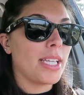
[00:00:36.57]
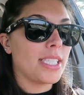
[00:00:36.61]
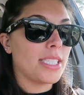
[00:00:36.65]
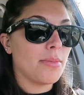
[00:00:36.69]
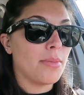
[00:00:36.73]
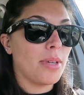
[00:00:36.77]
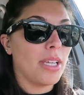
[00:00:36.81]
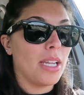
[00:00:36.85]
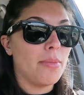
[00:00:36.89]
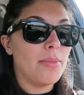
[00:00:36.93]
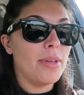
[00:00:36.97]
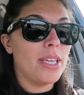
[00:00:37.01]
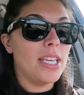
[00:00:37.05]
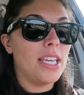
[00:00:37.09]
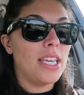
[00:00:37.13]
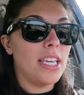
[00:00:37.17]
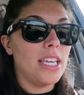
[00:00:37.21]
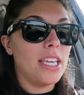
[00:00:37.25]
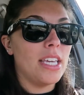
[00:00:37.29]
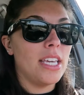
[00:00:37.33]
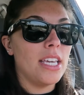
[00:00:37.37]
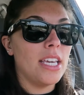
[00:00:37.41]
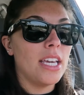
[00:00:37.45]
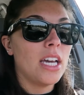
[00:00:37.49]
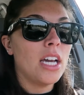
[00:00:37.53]
um, I'm going to
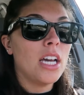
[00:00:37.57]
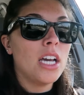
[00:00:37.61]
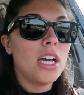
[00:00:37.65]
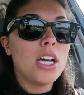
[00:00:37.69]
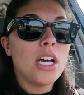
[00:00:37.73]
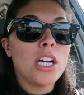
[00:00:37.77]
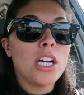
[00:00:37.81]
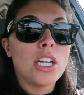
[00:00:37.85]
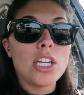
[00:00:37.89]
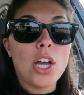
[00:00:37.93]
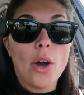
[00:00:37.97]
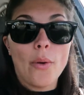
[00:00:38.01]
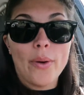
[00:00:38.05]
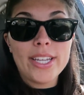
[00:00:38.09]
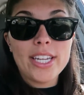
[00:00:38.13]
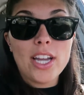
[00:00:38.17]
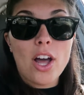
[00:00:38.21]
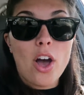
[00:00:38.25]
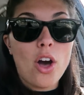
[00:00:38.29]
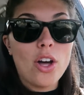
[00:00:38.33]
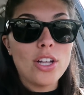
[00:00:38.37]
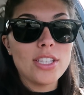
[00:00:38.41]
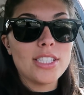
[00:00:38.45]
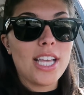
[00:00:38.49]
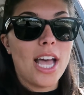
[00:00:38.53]
be going to
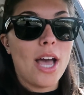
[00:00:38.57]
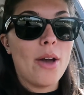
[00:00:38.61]
Ulta.